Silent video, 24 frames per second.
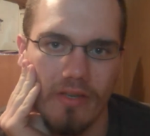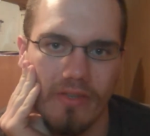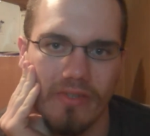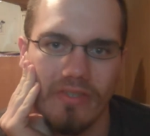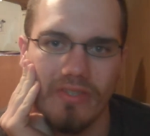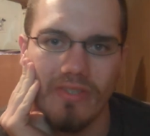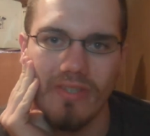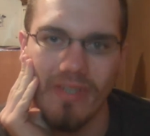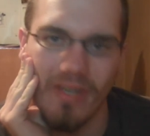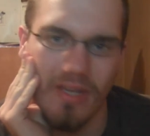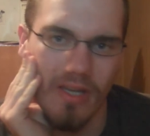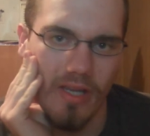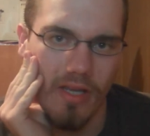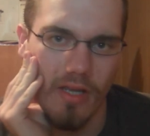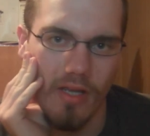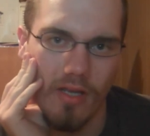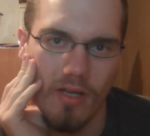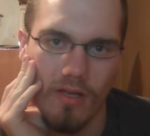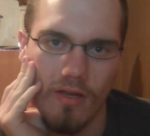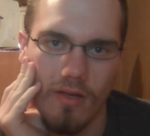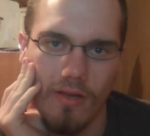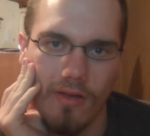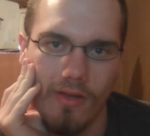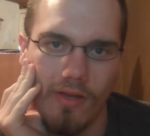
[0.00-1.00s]
see
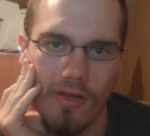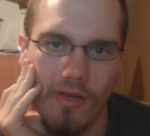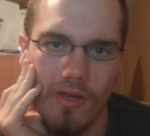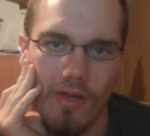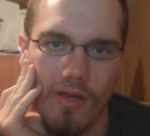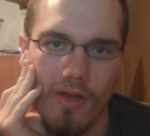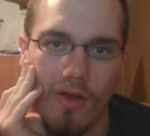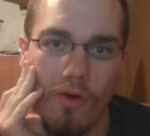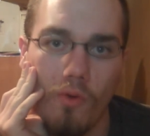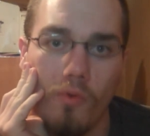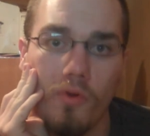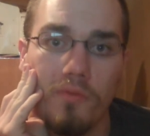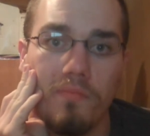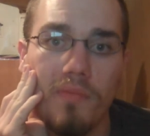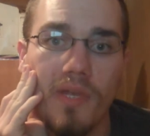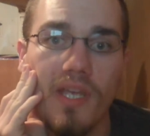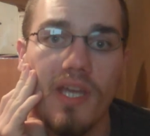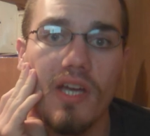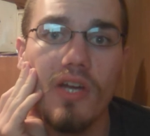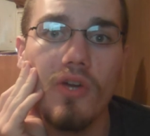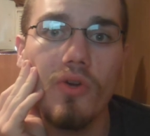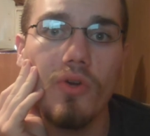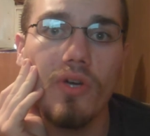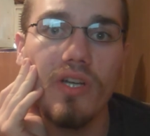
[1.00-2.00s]
would
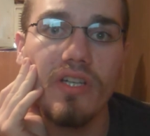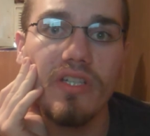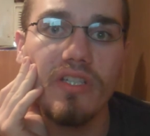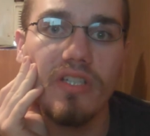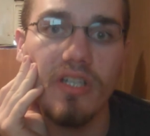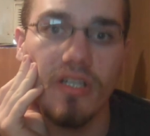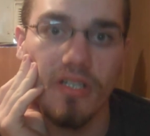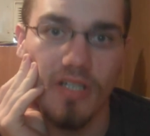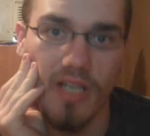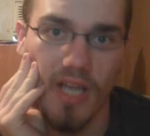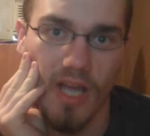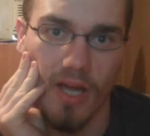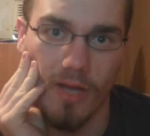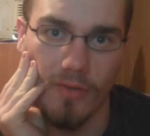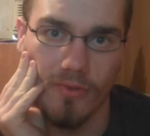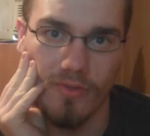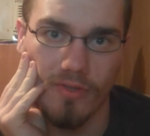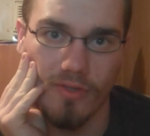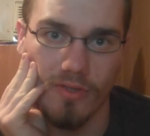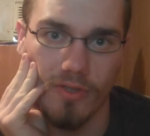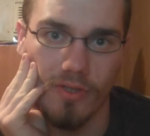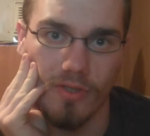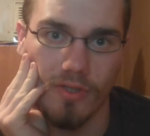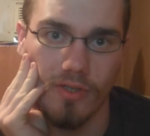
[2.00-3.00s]
be a Christian
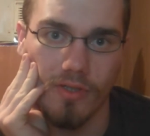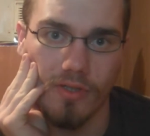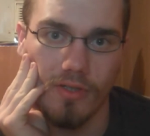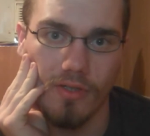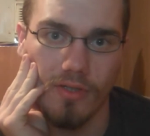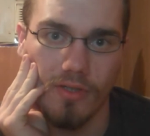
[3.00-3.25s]
counselor.